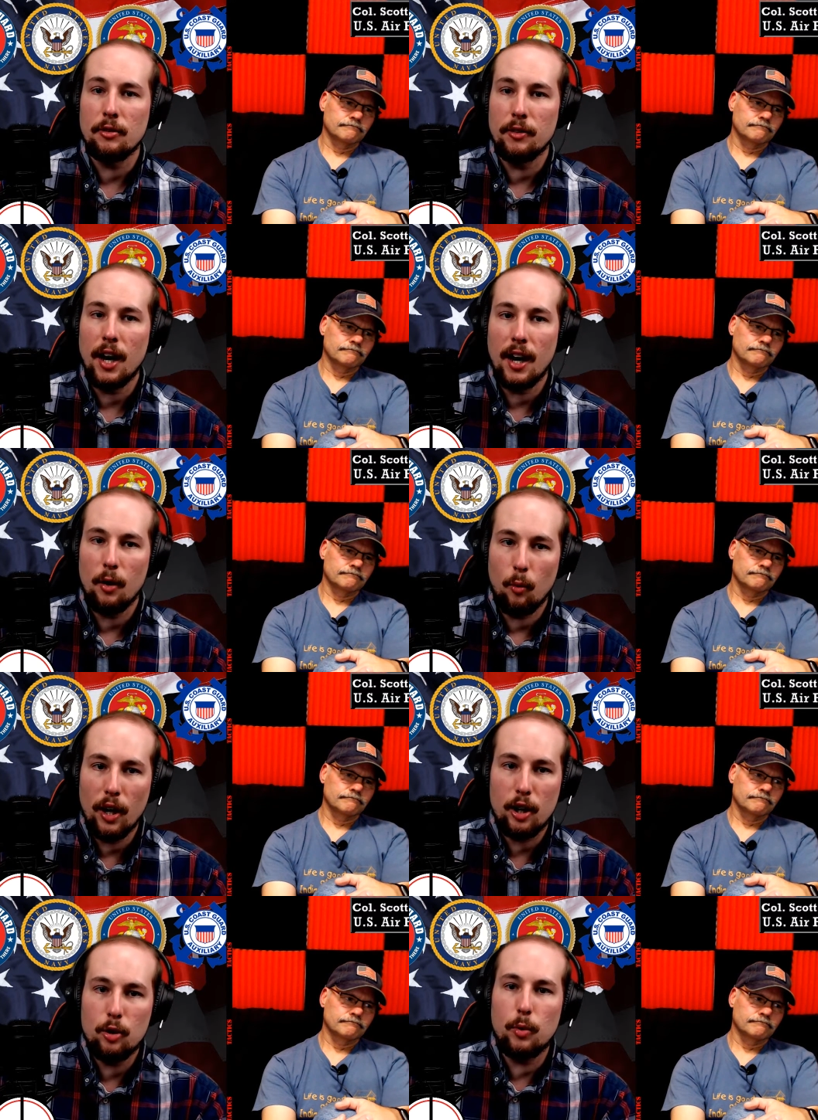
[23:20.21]
Speaker 1: not, what
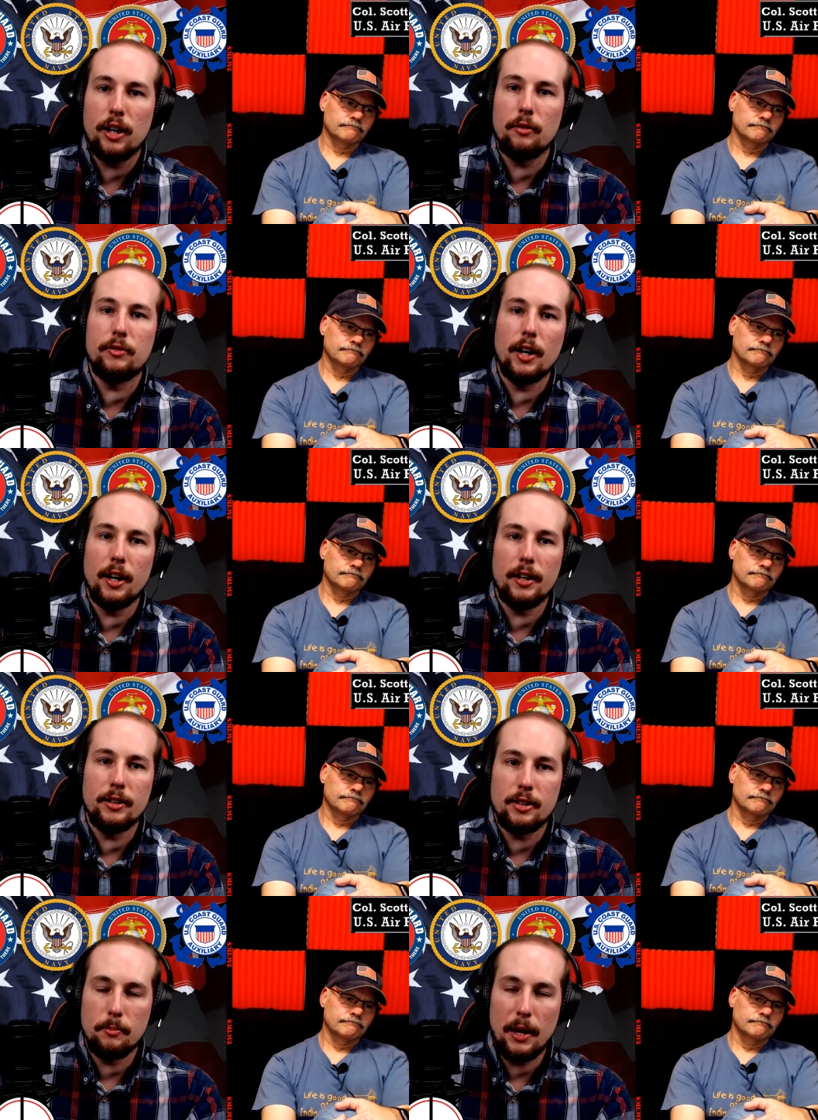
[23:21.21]
could we have done
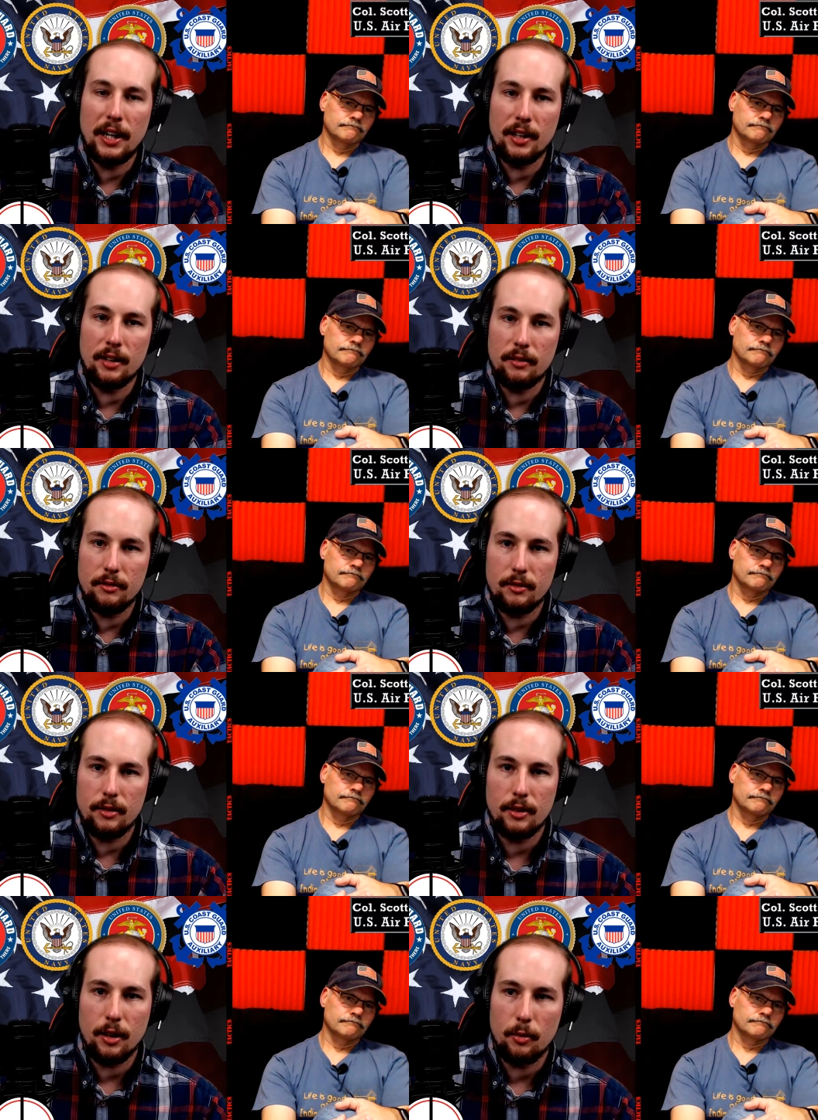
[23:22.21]
to make it
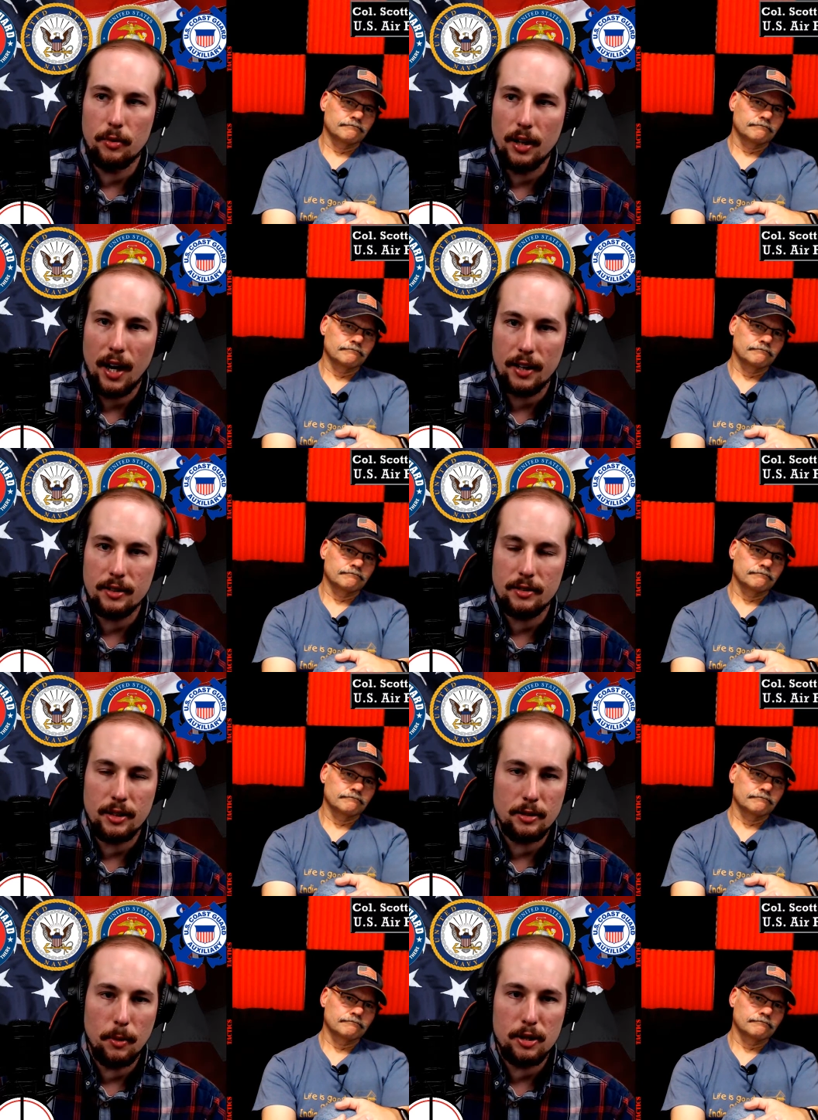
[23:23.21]
you know not as,
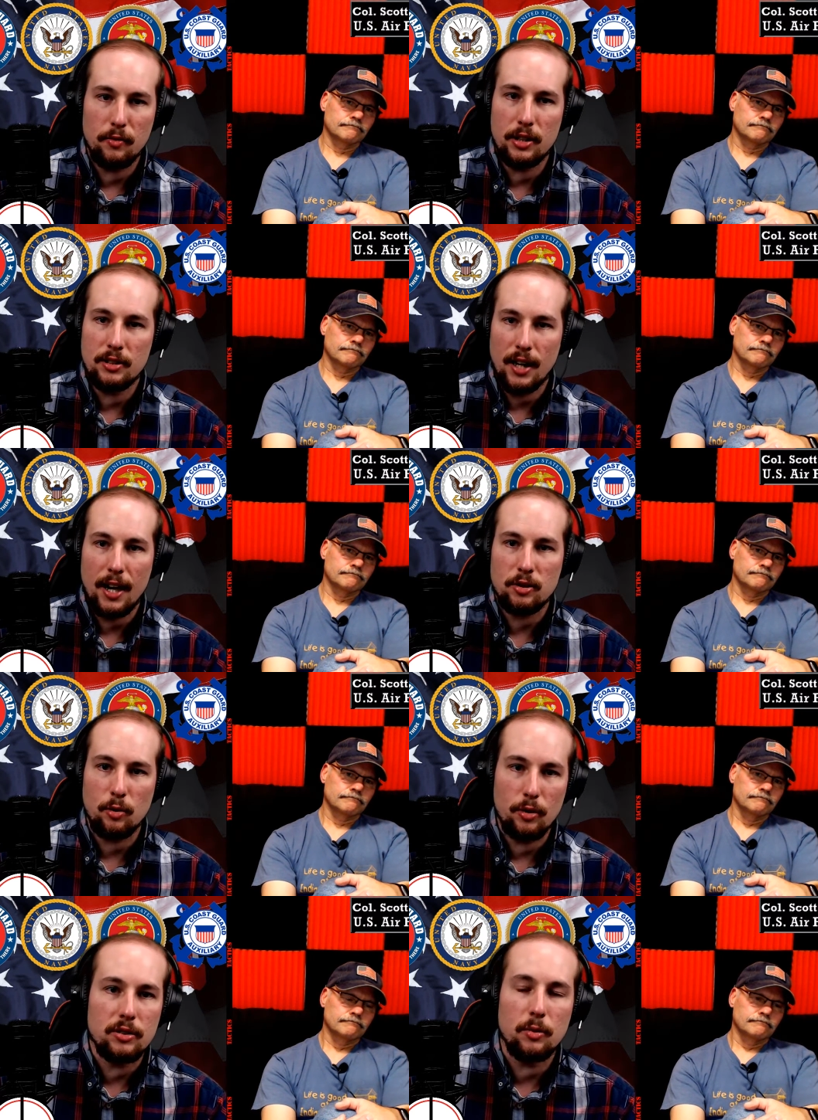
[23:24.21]
as much of a disaster
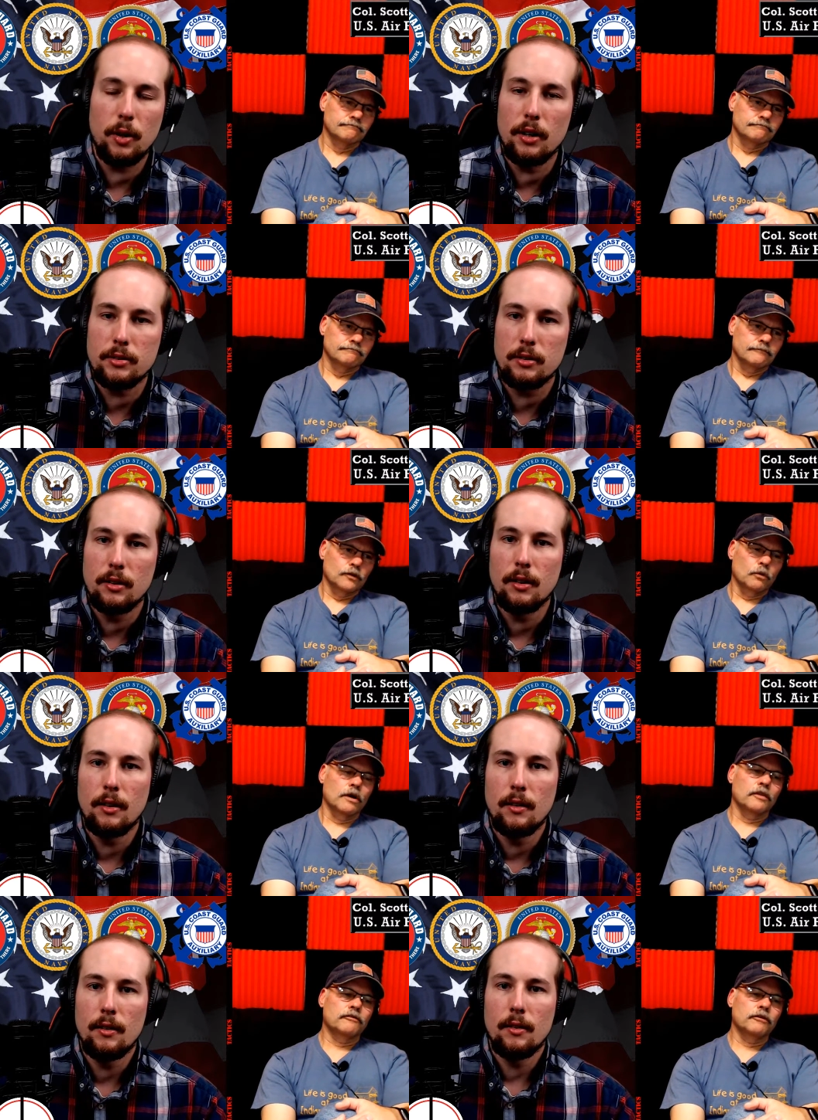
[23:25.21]
as it was.
Speaker 2: Well,
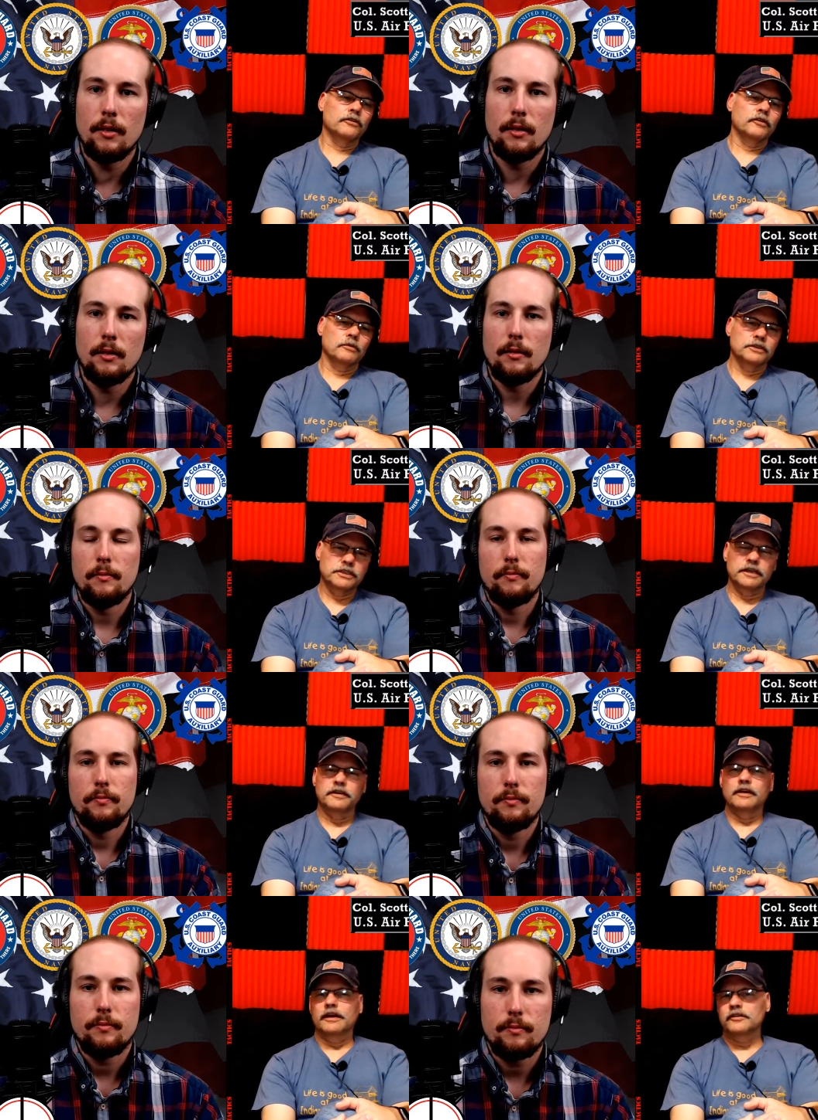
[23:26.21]
the first thing we should have
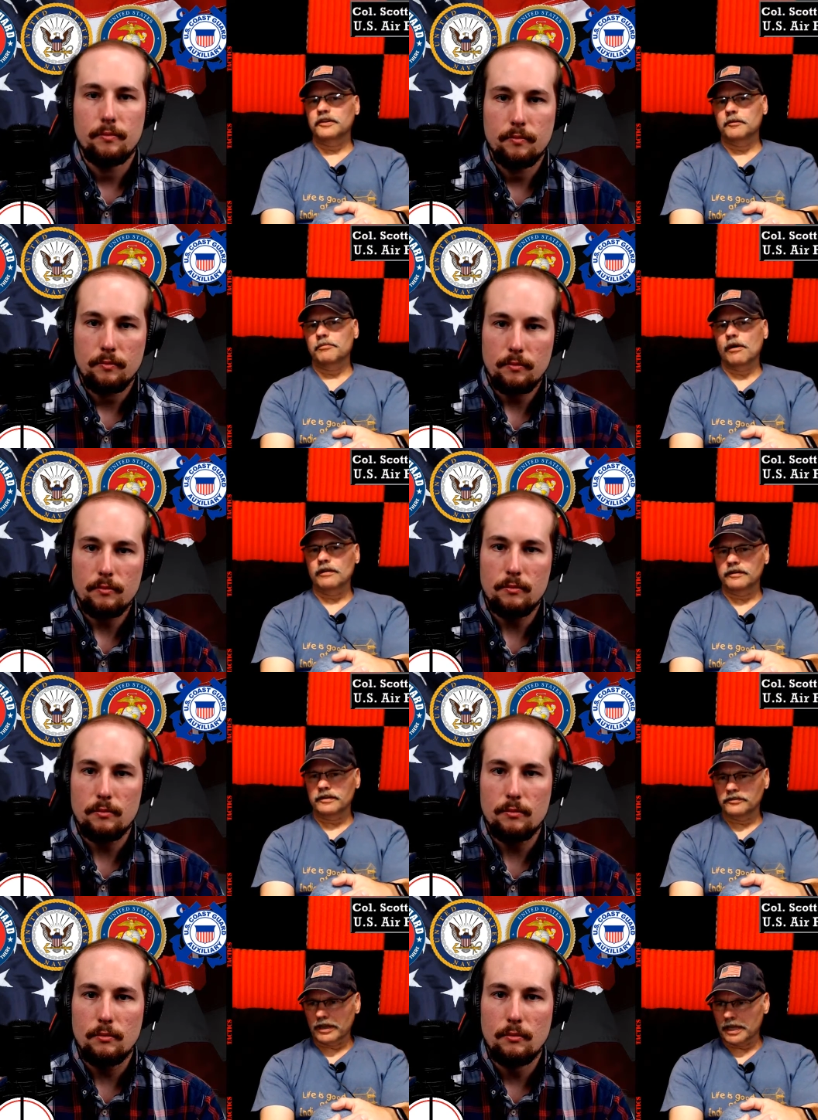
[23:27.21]
done is kept
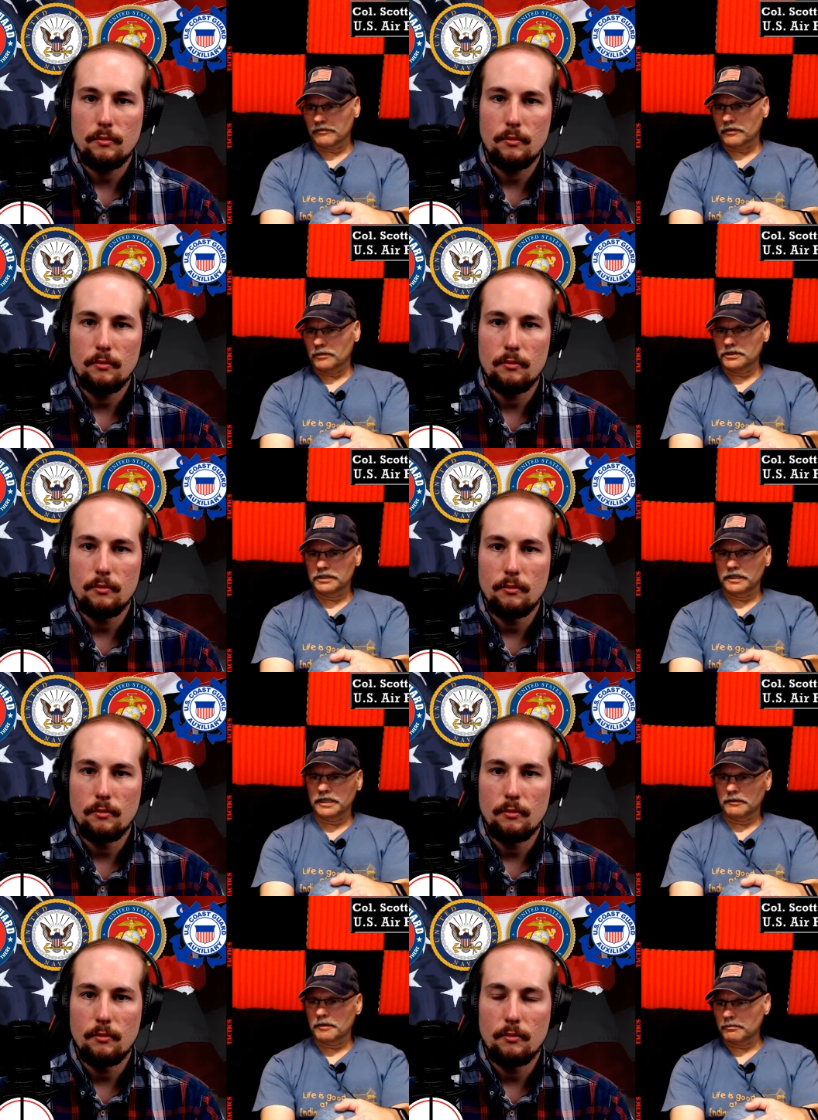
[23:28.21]
politics out of it. We should have
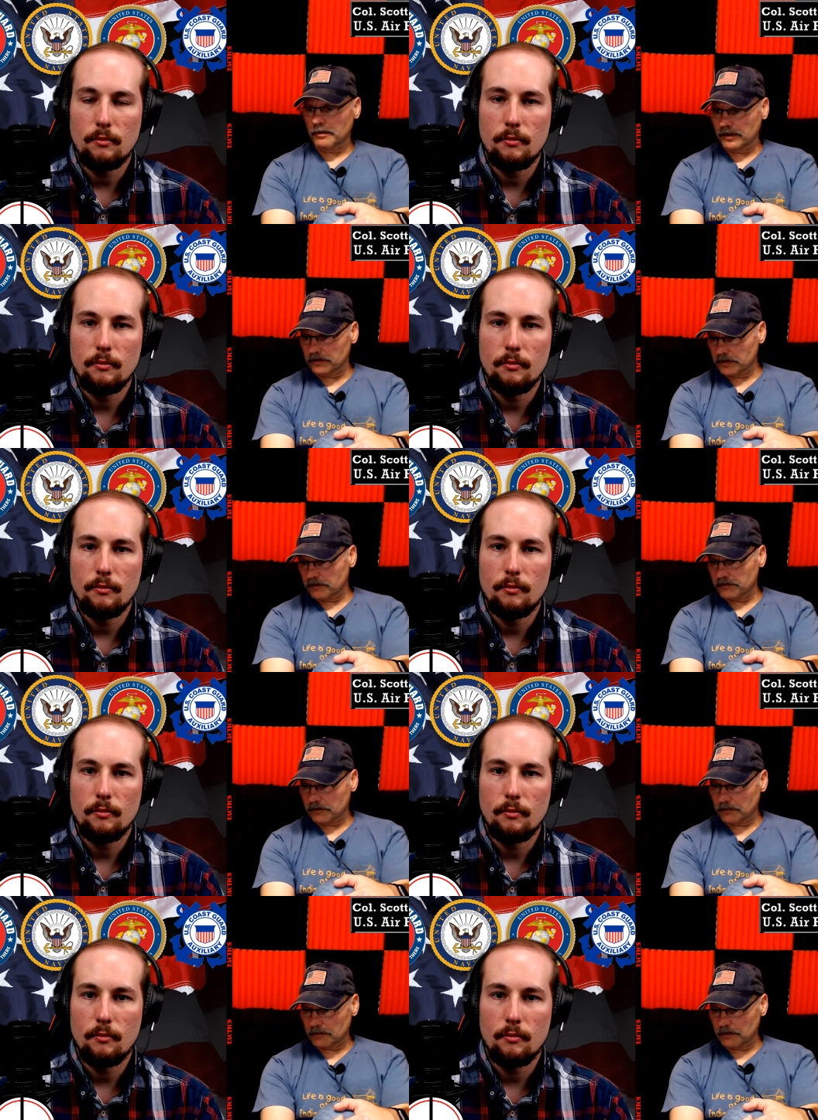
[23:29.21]
kept the president
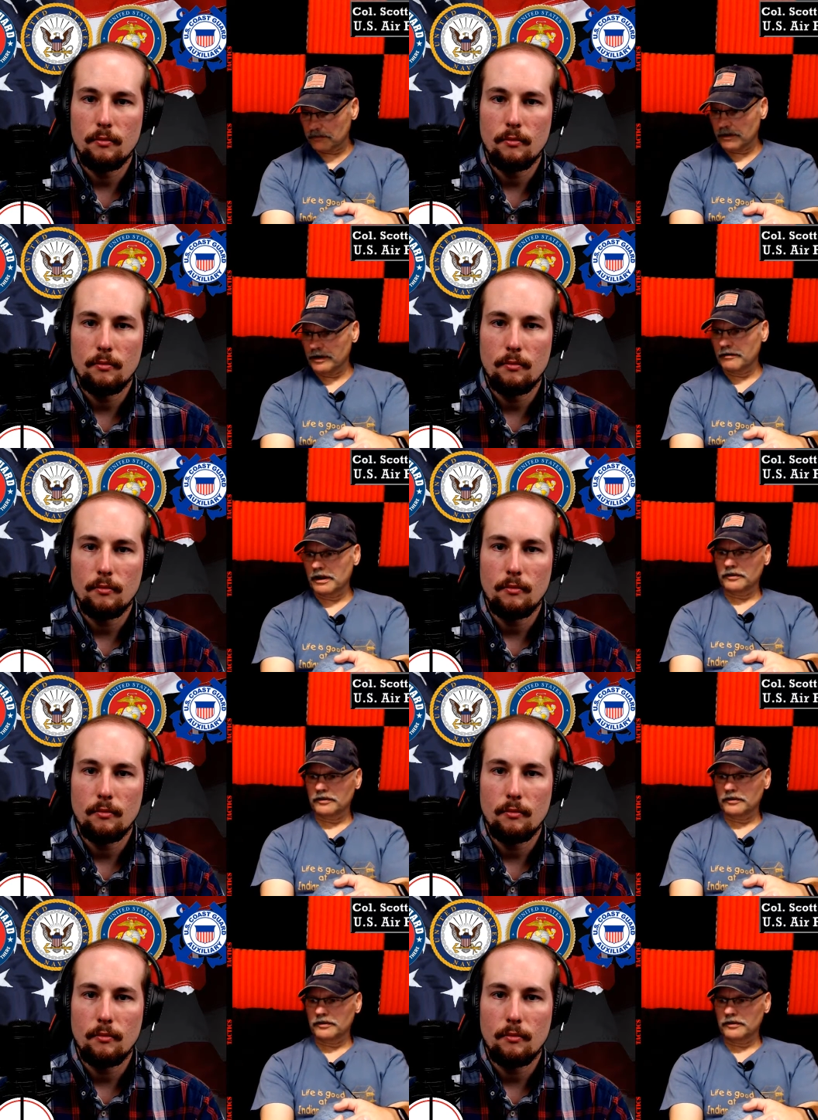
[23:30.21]
from uh, running around